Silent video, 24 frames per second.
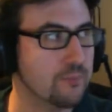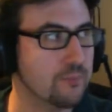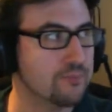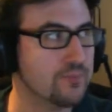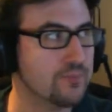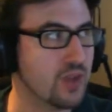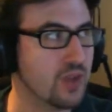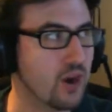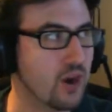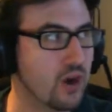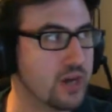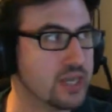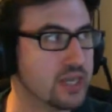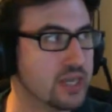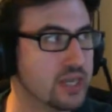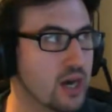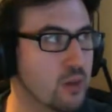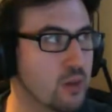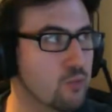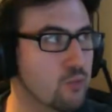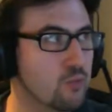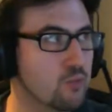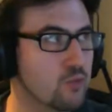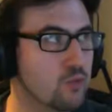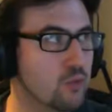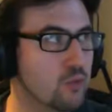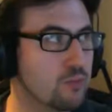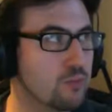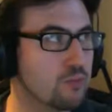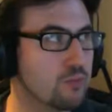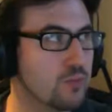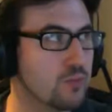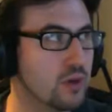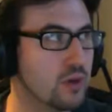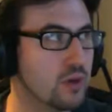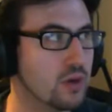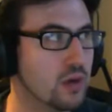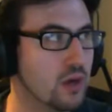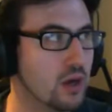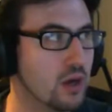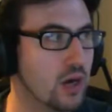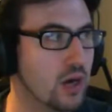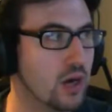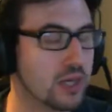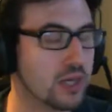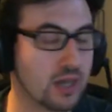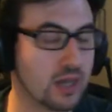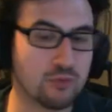I come from
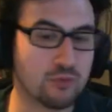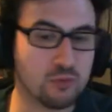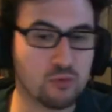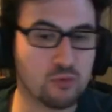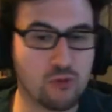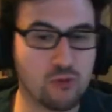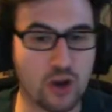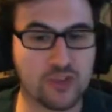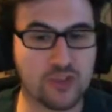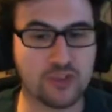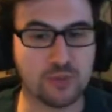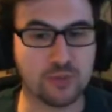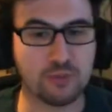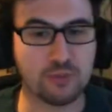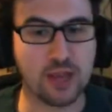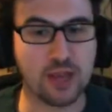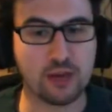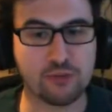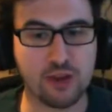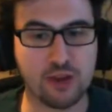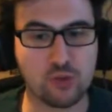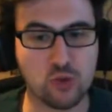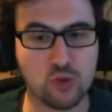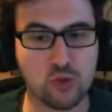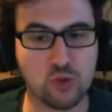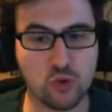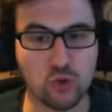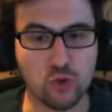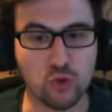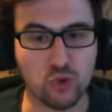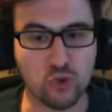a writing background, sure.